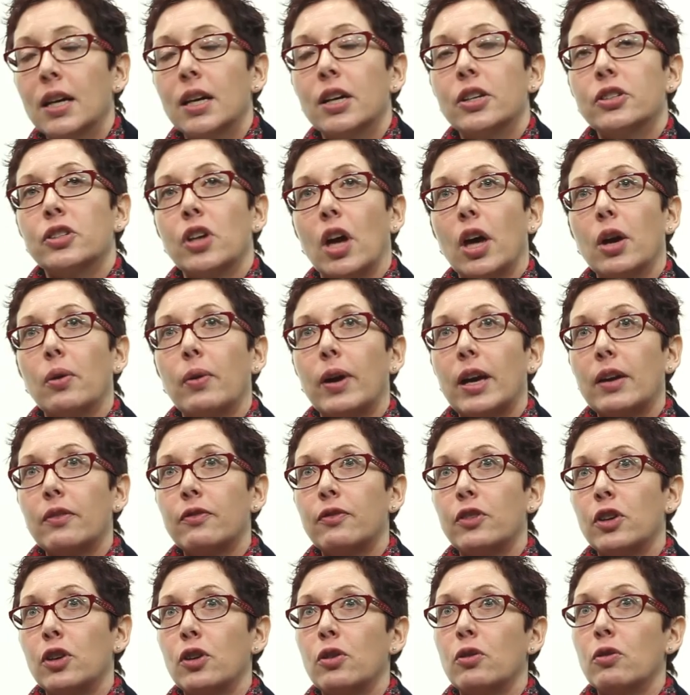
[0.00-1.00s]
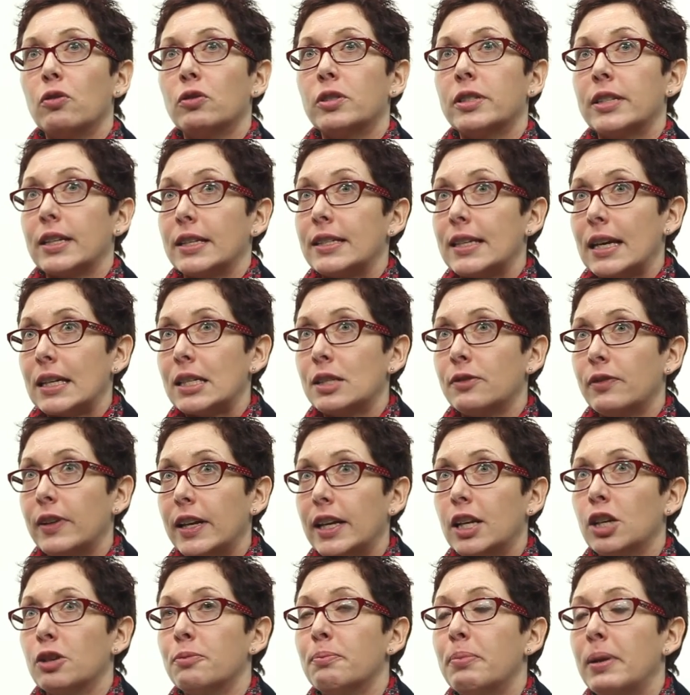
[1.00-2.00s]
So if you
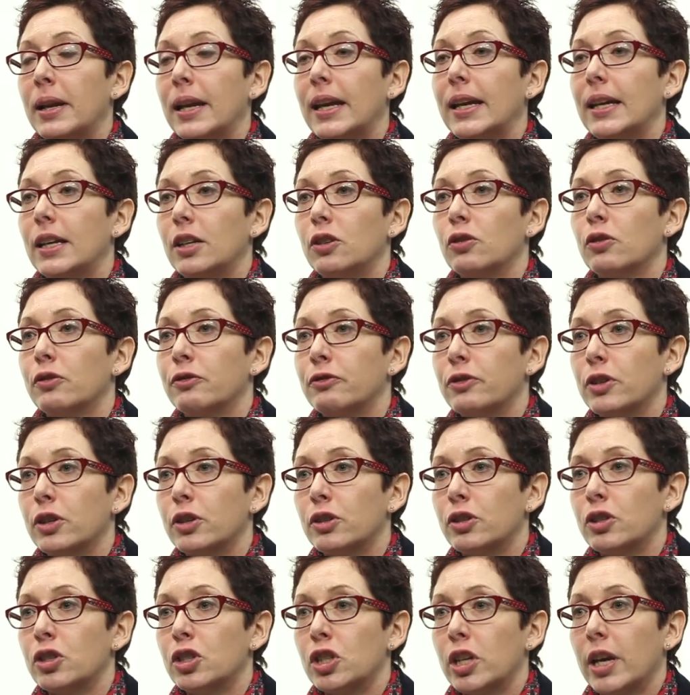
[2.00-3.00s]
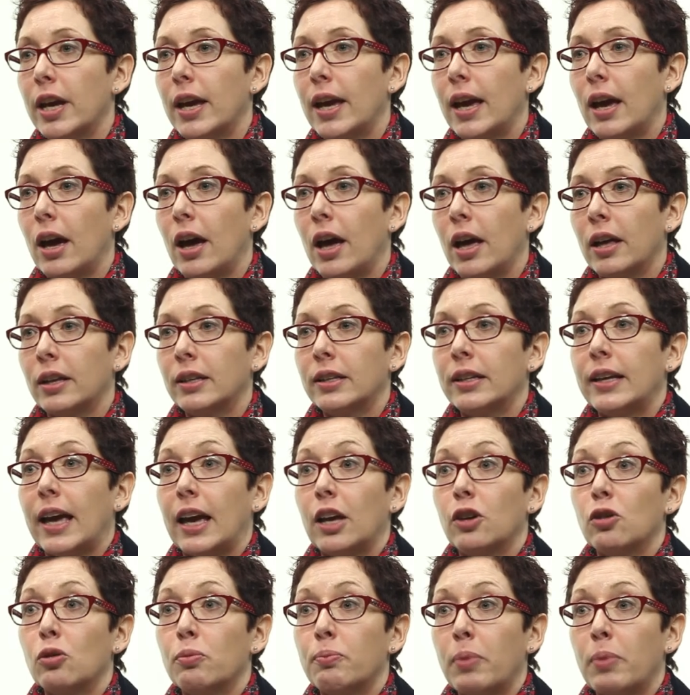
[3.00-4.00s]
successfully complete your first year and get your